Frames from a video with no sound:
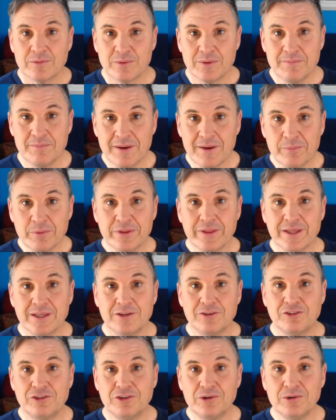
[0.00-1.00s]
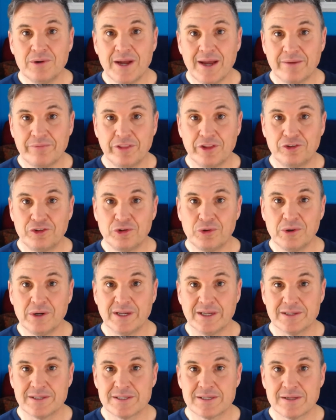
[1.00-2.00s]
remember that you do have the
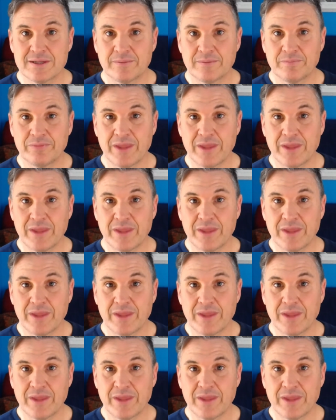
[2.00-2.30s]
choice.